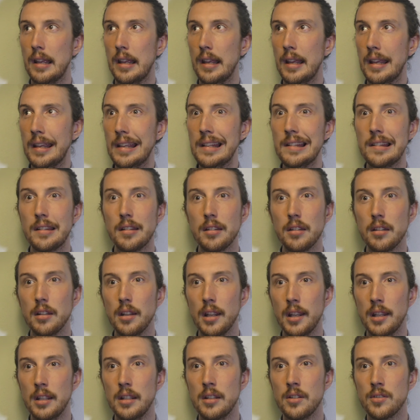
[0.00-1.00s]

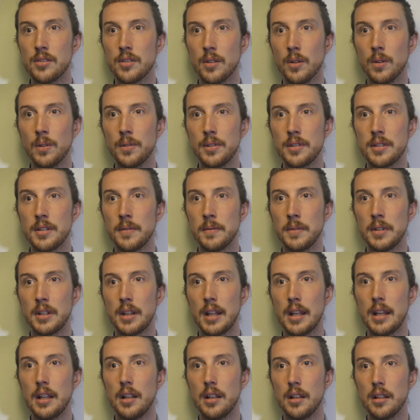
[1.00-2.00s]
years old or something
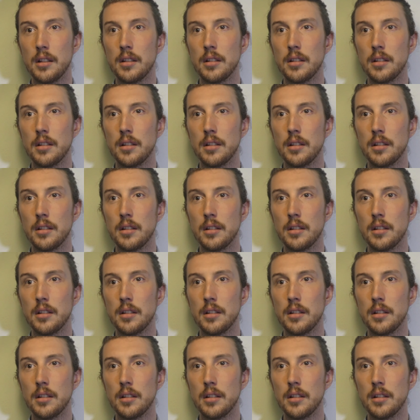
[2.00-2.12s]
like that.